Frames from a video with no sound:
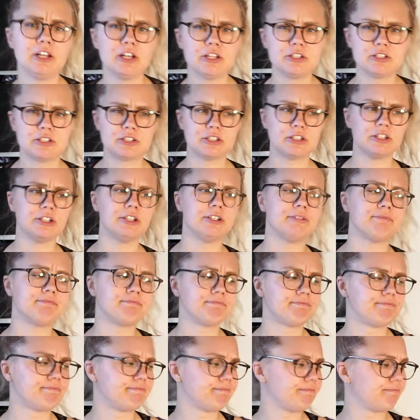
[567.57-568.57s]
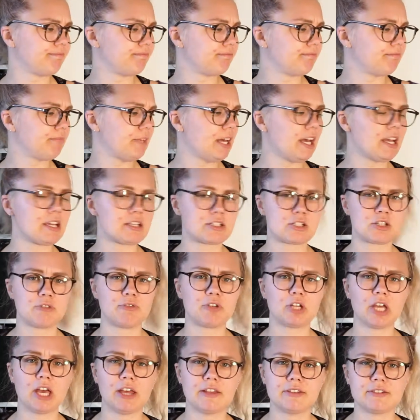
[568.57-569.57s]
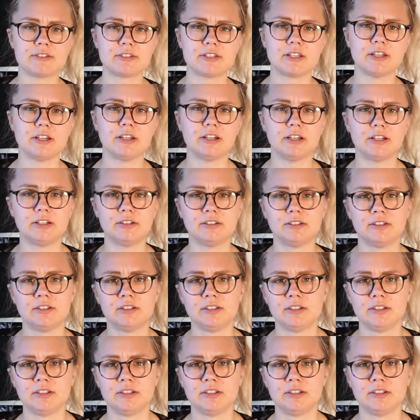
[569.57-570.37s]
Hunter extravaganza,